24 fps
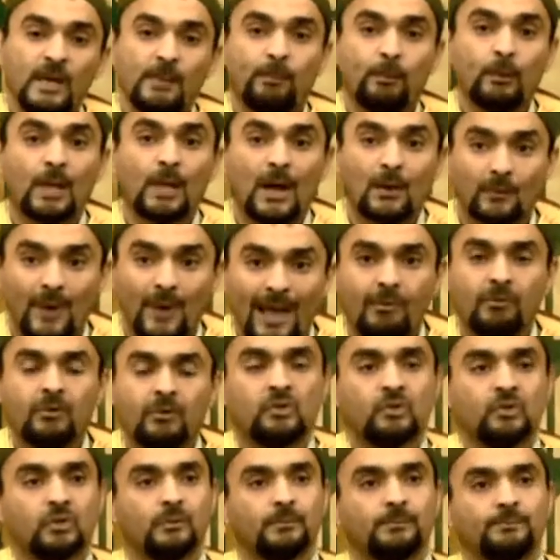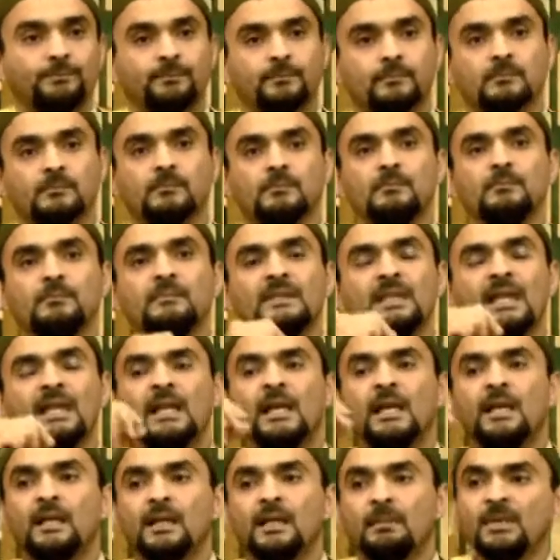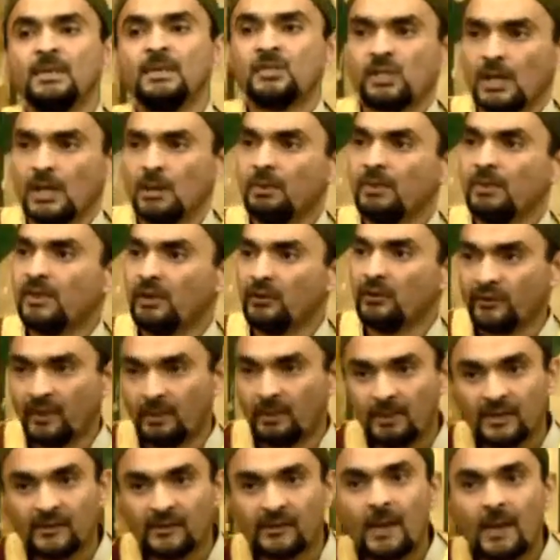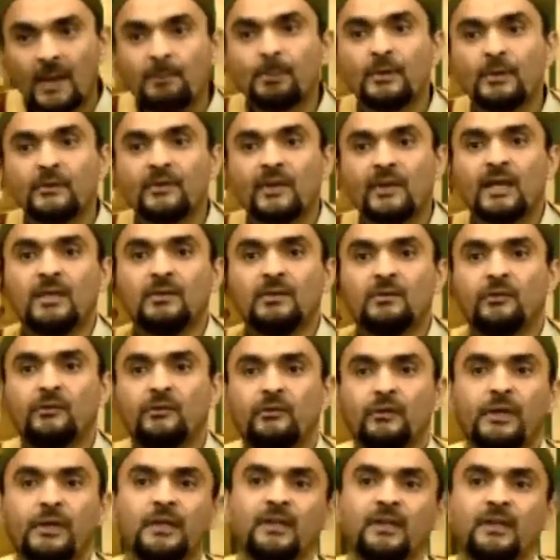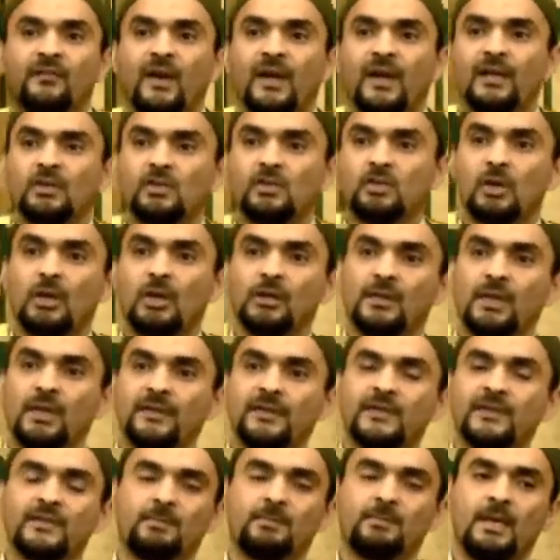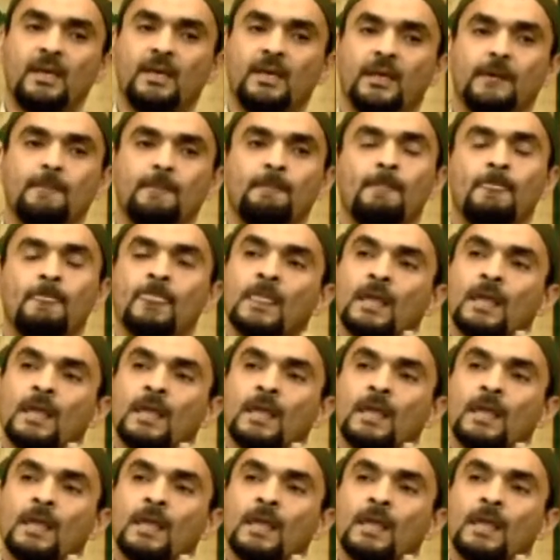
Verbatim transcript: people around you. Let me share with you some examples again to solidify, inshallah, this meaning.